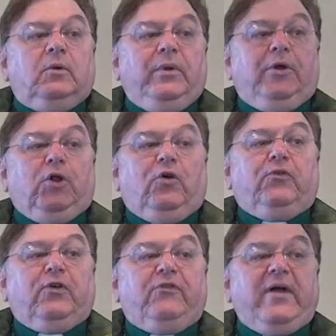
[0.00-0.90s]
We don't know
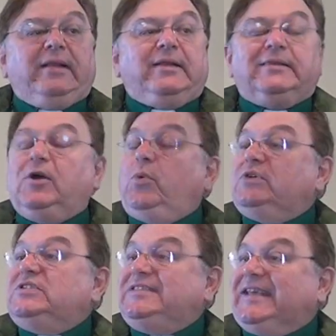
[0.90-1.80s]
for a fact that there were
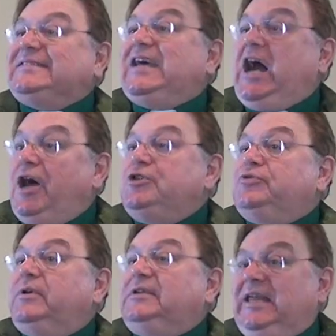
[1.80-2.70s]

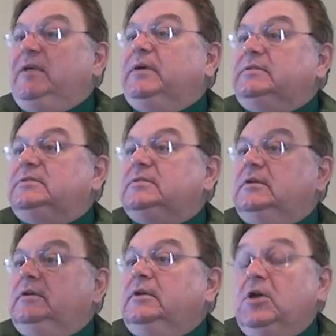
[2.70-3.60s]
600 demons,
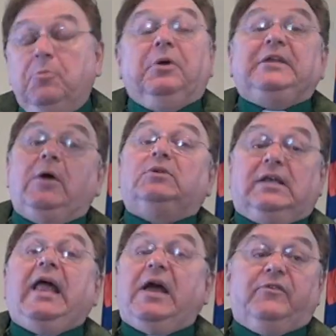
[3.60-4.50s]
but there was a
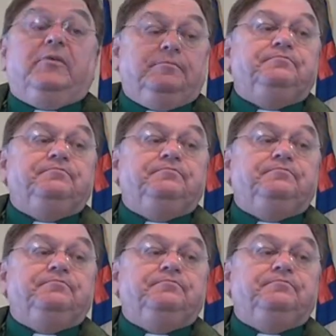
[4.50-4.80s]
lot of them.